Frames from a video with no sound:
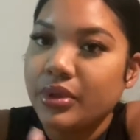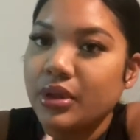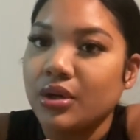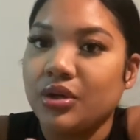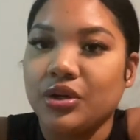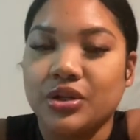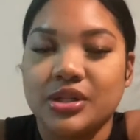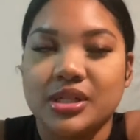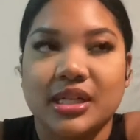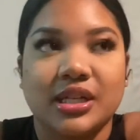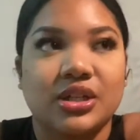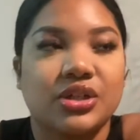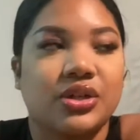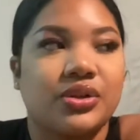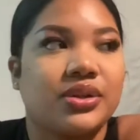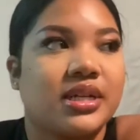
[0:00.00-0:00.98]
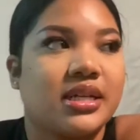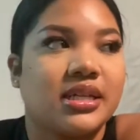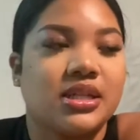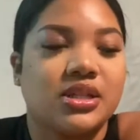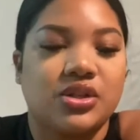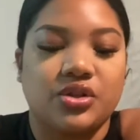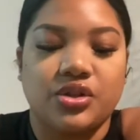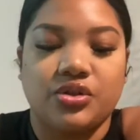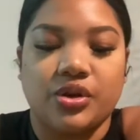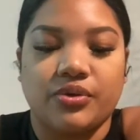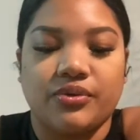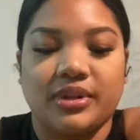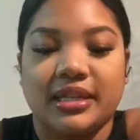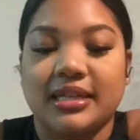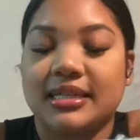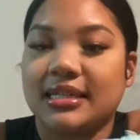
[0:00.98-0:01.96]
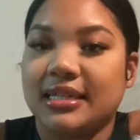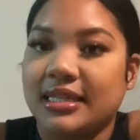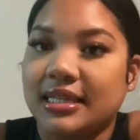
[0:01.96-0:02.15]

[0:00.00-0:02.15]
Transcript: your skin tone is, so you don't really see